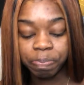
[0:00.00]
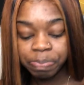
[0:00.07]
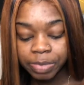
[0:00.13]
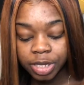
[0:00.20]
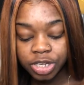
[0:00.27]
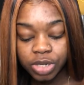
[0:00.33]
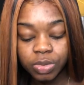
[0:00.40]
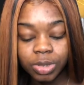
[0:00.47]

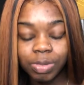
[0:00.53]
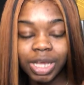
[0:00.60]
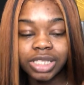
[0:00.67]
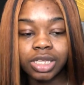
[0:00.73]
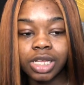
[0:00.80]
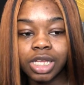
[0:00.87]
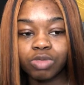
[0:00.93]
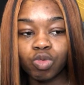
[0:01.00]
she was
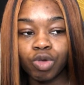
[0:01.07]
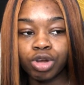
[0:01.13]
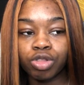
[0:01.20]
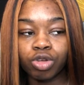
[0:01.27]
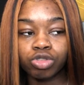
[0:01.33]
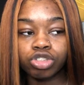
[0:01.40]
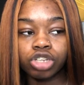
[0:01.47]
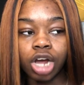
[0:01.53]
basically just one of
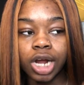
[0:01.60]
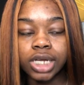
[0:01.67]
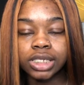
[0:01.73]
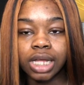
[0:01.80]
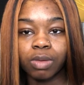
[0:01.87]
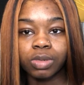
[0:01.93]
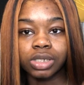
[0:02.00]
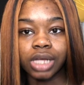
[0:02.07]
those sorries
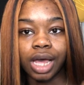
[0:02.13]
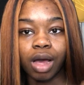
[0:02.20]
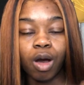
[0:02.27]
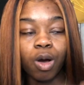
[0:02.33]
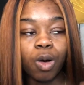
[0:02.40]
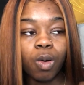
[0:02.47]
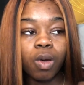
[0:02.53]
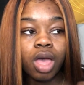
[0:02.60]
that was like,
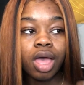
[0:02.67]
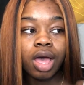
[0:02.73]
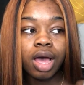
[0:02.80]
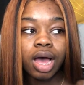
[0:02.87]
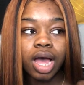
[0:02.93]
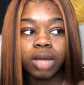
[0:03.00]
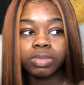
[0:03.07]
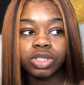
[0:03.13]
oh,
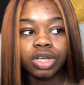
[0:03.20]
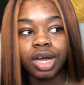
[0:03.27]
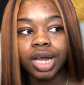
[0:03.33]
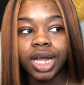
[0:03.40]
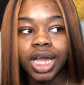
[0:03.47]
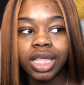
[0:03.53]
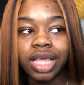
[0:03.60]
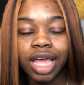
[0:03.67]
I'm
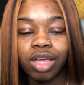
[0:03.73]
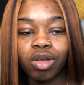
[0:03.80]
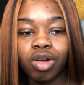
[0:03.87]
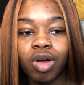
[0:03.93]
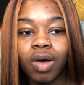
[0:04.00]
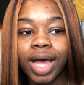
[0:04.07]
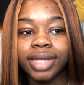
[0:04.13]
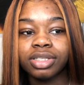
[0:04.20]
sorry that,
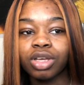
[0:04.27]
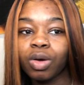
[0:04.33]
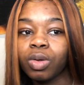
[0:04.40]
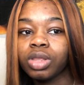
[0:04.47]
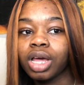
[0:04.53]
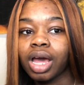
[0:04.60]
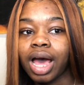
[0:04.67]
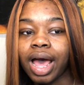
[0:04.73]
I told
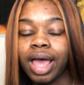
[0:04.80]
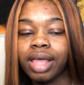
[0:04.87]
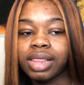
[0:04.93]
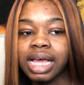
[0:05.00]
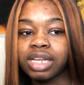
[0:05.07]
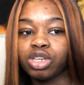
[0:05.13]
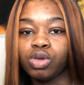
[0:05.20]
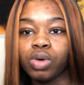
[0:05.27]
the guy
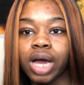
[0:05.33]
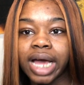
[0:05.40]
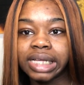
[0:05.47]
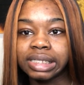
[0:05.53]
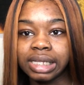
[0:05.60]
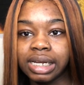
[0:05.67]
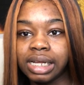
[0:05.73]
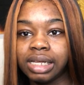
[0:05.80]
that you guys
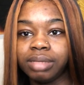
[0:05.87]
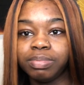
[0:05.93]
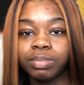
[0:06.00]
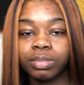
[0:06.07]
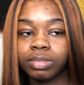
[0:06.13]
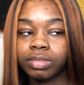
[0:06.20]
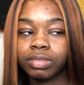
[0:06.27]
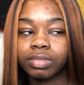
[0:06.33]
did it
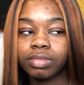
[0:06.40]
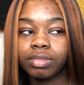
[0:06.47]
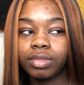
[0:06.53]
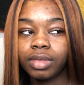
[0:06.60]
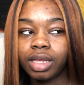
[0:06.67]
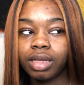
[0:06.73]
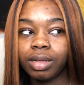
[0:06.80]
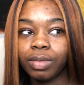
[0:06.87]

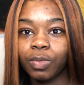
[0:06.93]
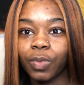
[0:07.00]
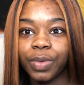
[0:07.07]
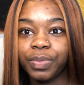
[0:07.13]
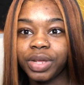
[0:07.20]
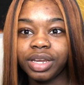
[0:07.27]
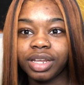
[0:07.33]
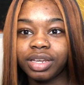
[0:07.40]
when
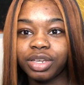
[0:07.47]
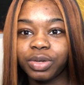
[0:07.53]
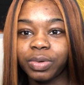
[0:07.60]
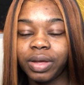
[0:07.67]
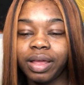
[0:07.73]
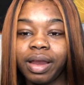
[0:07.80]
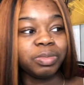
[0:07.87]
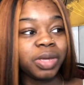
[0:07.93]
we didn't do
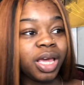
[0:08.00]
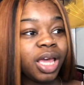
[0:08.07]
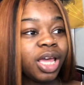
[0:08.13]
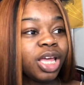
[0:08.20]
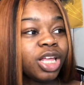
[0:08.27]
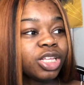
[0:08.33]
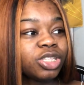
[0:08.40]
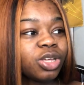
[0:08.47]
it.
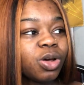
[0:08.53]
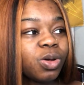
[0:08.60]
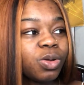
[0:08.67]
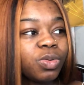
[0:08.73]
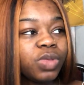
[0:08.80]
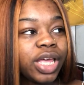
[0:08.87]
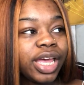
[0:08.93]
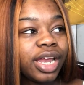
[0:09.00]

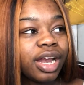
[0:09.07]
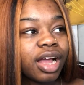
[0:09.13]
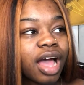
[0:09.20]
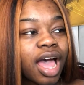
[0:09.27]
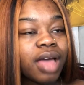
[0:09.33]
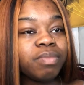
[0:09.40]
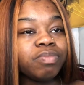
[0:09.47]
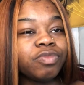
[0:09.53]
So then
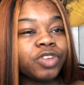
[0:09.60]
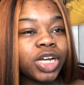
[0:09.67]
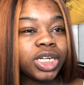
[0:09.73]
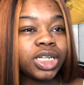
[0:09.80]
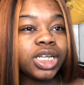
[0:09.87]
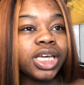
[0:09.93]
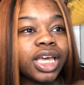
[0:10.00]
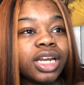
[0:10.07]
I'm
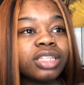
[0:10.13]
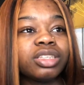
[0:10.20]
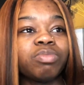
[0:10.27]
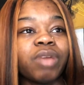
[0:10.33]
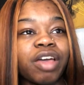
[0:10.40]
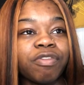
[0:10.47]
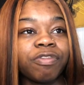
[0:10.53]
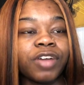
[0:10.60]
finally getting to
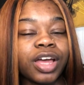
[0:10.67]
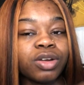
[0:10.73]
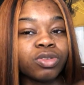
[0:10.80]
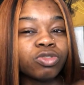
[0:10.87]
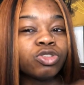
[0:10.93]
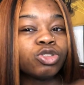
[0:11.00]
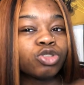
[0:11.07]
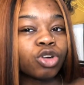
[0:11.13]
my final
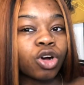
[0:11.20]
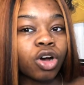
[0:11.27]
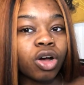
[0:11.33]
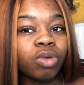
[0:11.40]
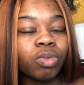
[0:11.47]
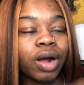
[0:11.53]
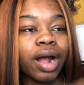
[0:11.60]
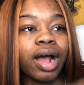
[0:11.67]
straw
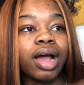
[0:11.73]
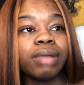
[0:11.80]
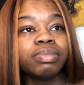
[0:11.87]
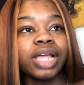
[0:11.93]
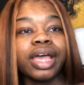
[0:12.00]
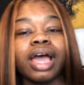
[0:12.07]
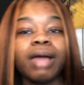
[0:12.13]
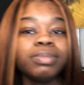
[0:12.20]
where
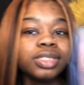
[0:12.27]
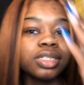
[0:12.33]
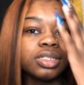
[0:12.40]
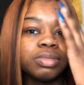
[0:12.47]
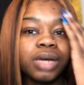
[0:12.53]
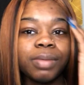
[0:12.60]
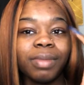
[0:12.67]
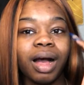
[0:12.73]
I'm telling
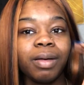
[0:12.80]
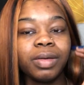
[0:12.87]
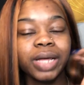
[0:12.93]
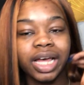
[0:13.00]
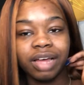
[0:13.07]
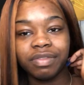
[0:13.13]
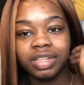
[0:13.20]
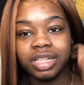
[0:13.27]
my mom
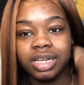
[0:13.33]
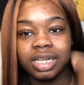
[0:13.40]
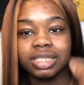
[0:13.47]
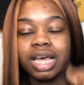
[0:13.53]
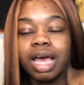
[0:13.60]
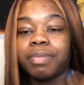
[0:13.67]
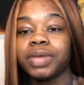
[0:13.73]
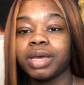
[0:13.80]
about everything that's
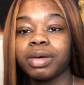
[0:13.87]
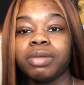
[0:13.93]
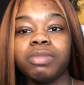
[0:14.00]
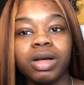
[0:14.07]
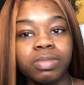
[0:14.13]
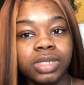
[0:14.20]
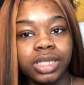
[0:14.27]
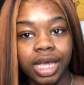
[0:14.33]
happening. And my
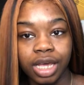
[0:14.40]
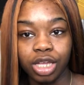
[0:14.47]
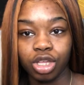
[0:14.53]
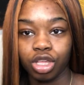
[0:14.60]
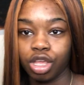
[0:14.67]
mom is like,